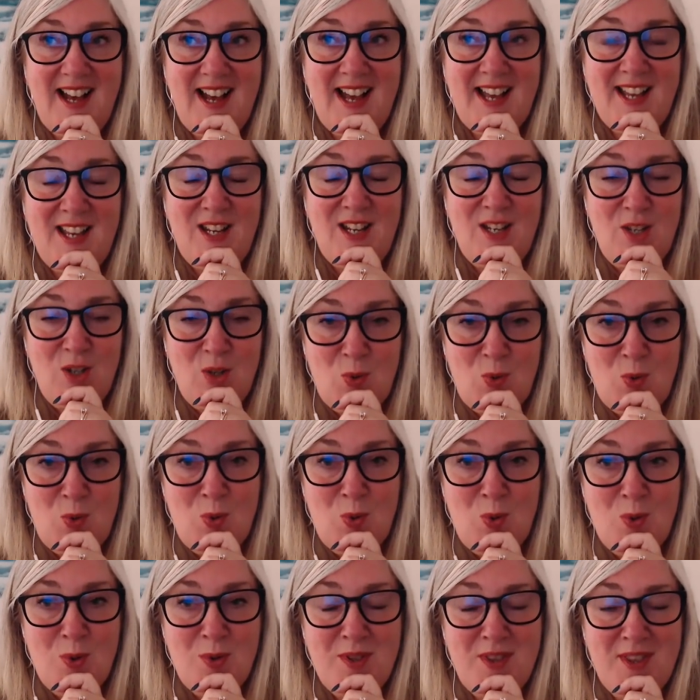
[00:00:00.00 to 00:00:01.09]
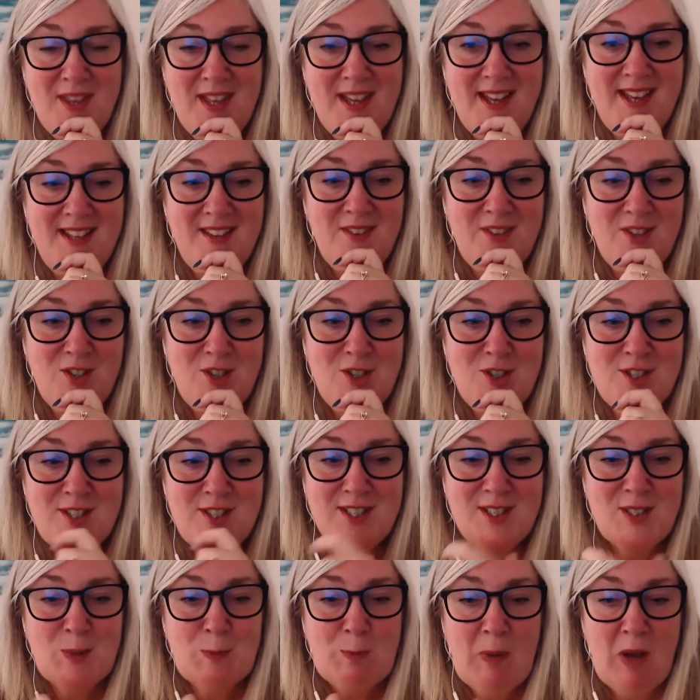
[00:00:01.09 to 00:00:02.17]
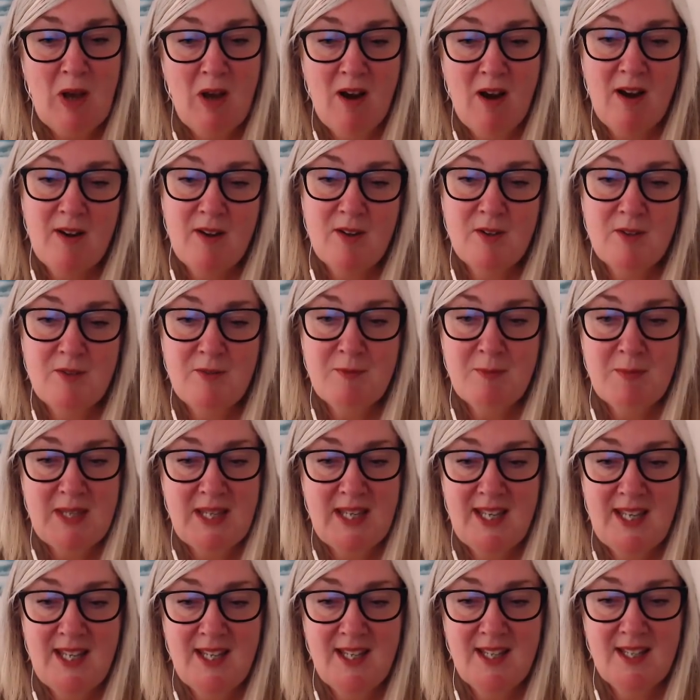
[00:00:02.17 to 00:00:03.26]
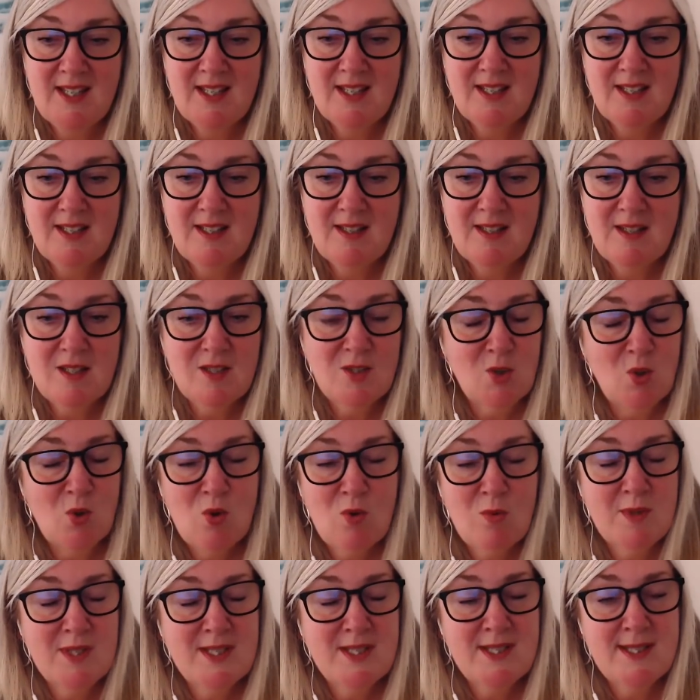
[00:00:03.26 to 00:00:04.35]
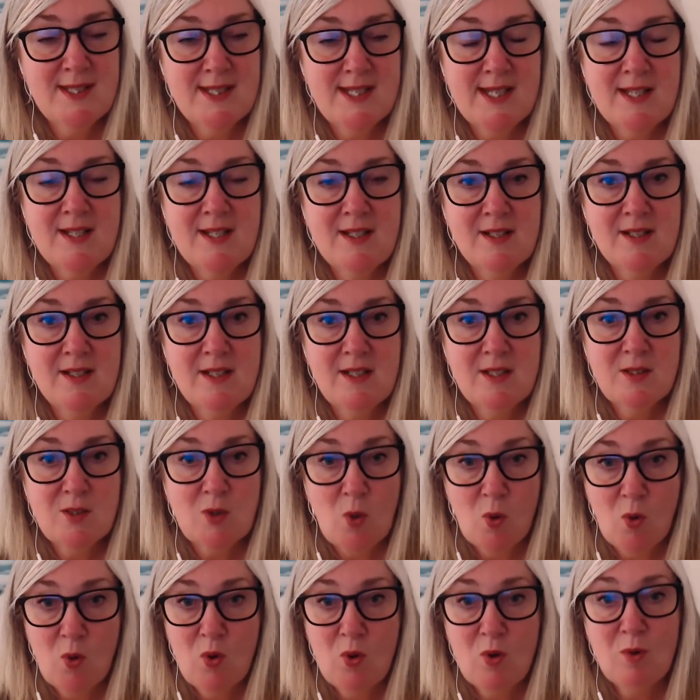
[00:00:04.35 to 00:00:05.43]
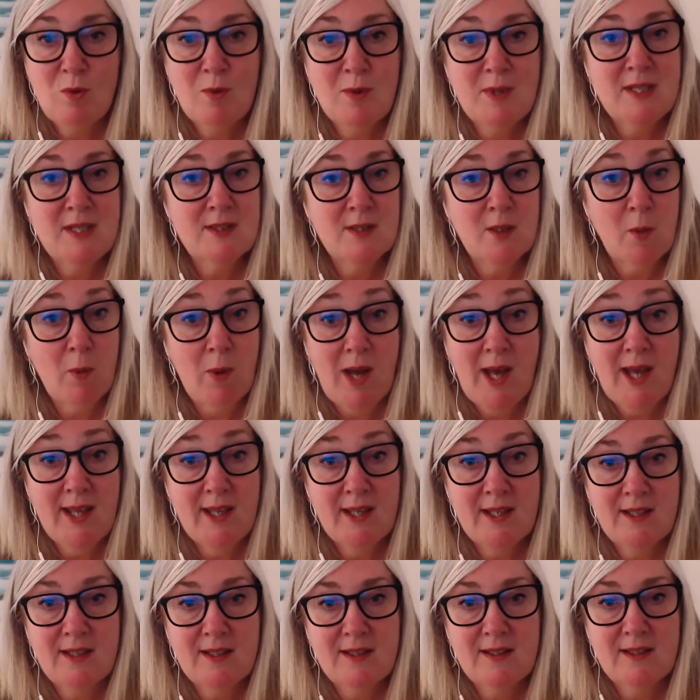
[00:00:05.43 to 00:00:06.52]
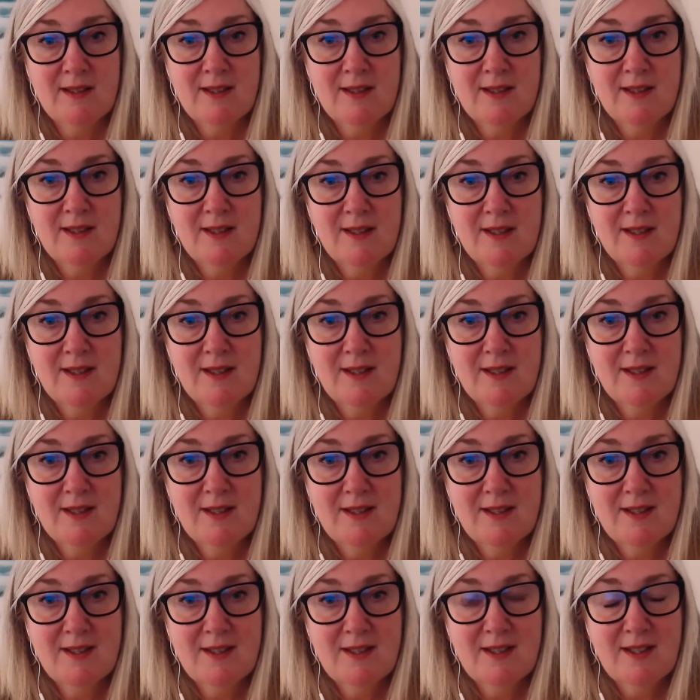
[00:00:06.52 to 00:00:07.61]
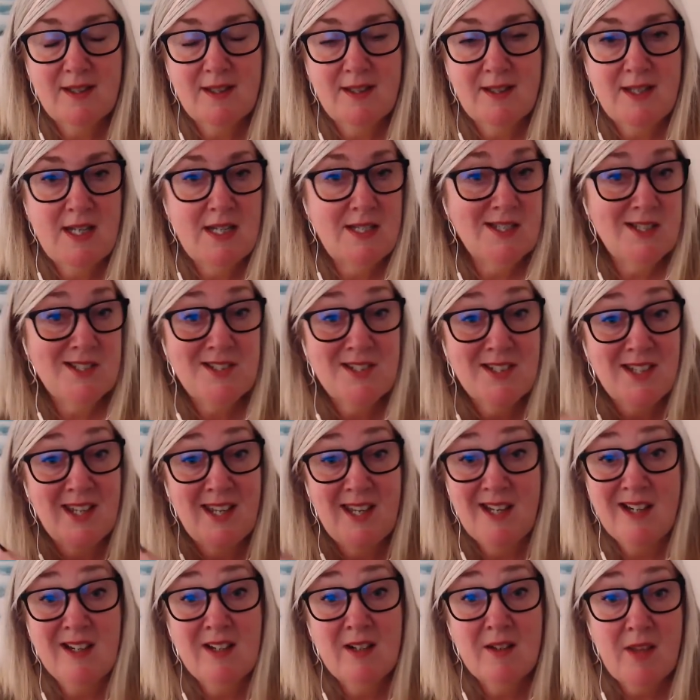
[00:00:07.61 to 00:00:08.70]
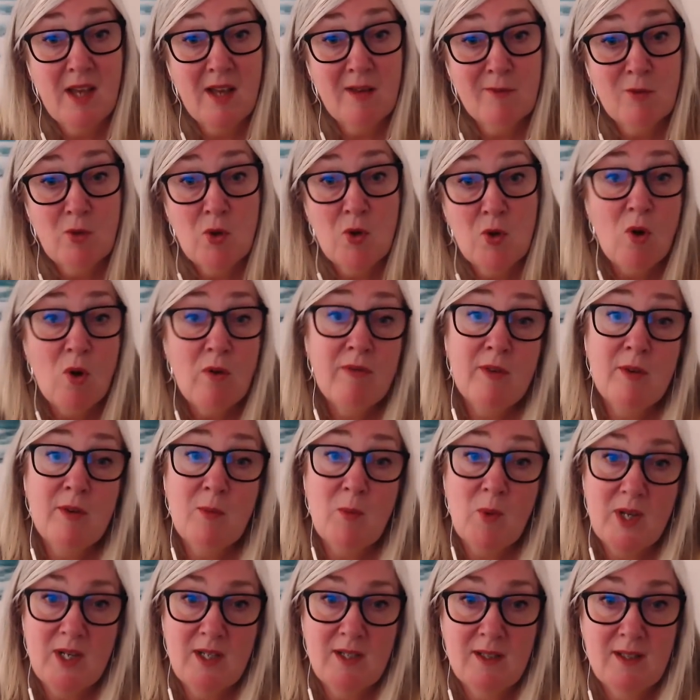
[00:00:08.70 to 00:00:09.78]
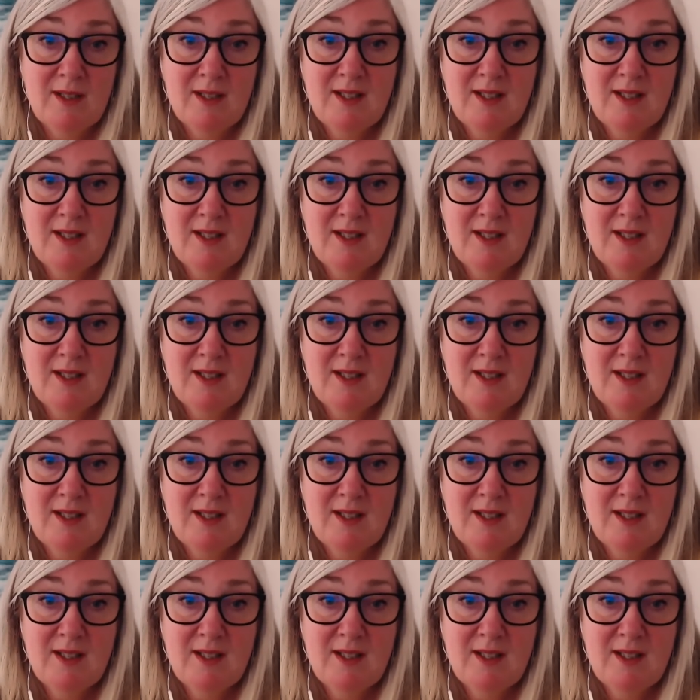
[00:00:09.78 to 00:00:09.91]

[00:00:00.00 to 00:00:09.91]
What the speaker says: I know that there's this part of me that's always still and it's always quiet. And it doesn't care that I've gone off in one